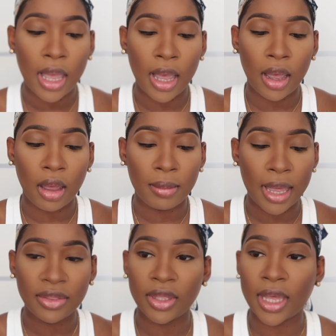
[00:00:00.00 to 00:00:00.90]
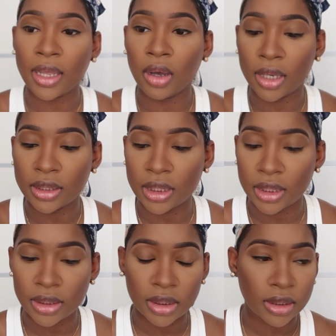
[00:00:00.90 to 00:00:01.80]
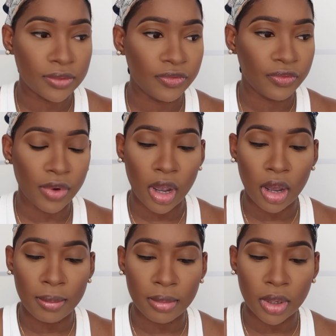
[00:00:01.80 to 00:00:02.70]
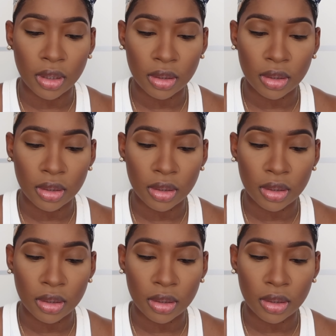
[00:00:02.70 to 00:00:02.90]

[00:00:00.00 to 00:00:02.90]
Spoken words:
I think I got this from